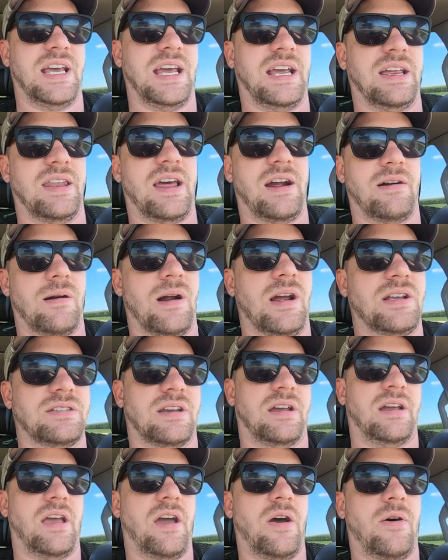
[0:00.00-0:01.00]
I'm taking that
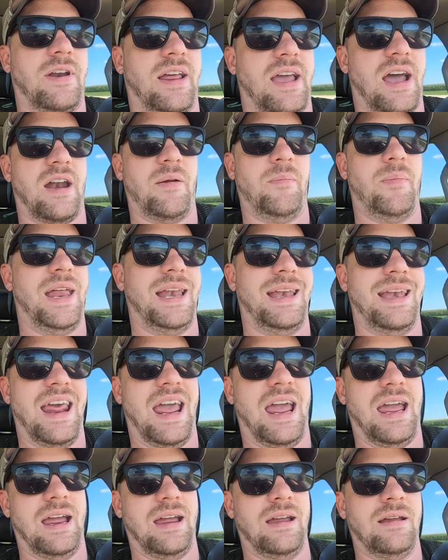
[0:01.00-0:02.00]
risk and going kind of
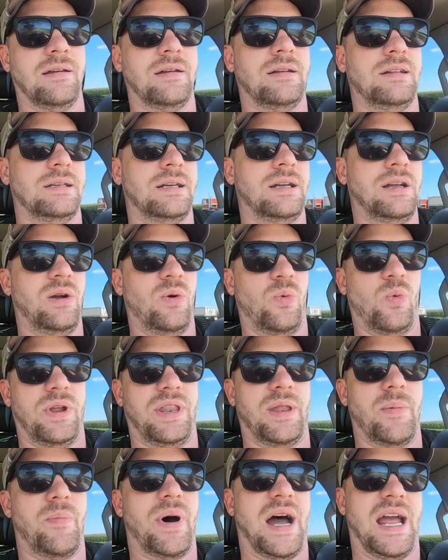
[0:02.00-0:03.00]
midday
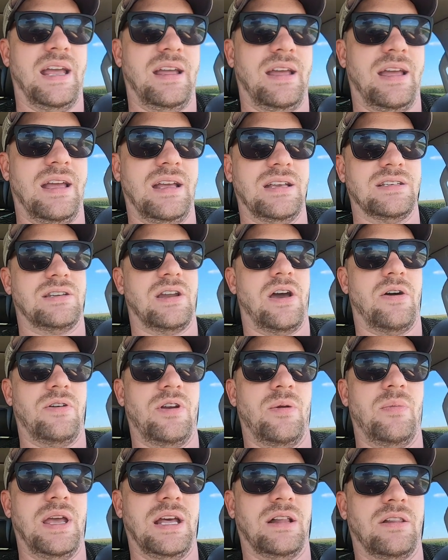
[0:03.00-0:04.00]
when the bite is
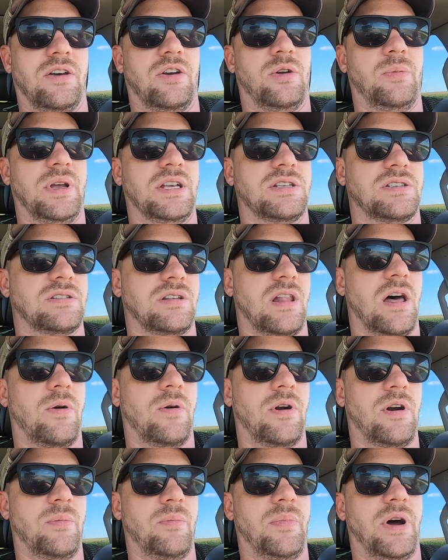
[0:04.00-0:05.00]
known to be a little bit
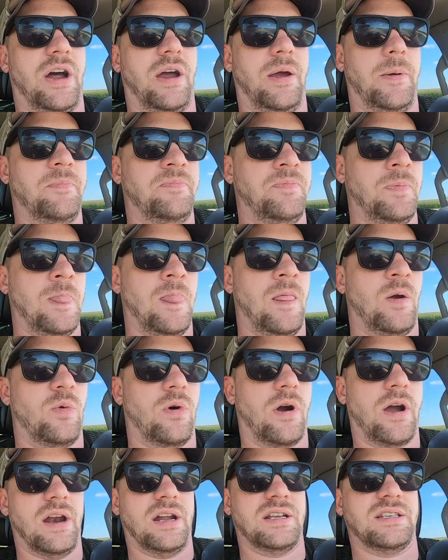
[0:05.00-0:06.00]
slower. But
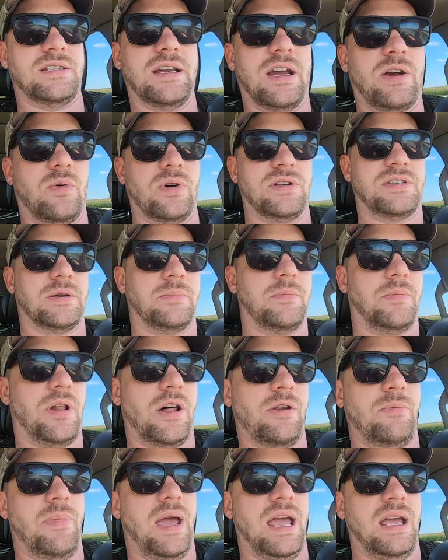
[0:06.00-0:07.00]
we're gonna stick with some
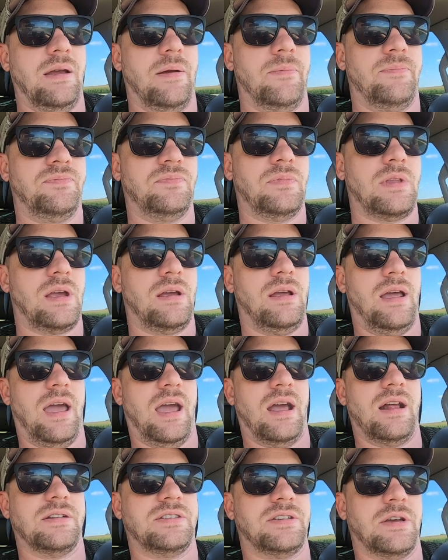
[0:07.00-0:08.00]
blood bait
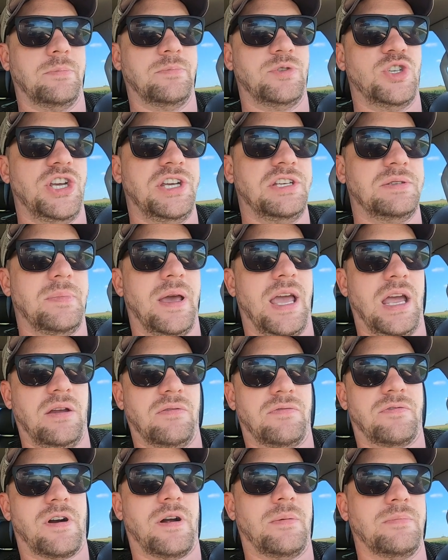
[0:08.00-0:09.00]
and some cheese
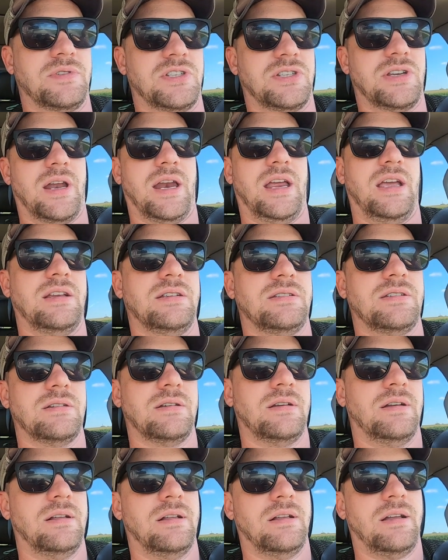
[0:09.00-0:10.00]
bait from Sonny's,
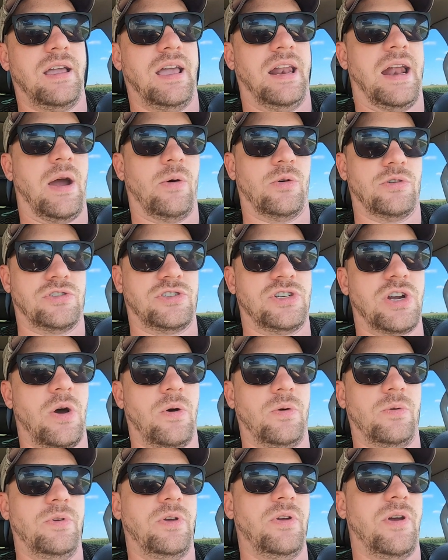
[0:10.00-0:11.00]
and I will
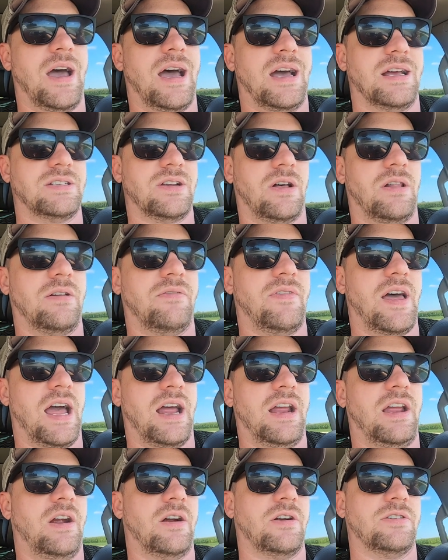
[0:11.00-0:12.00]
show you guys all of
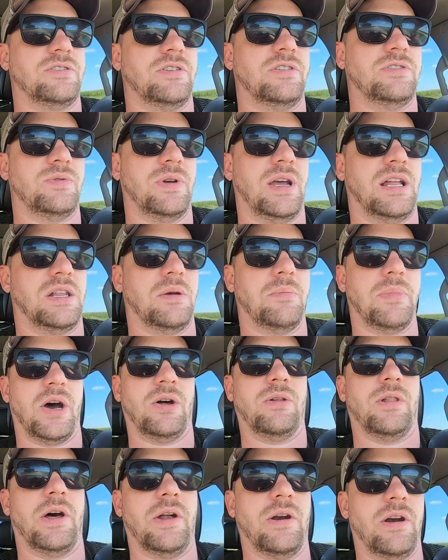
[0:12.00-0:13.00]
that here as soon as we get the
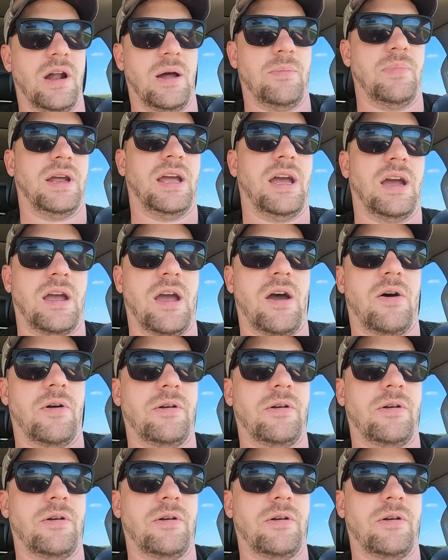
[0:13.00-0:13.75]
boat loaded up and get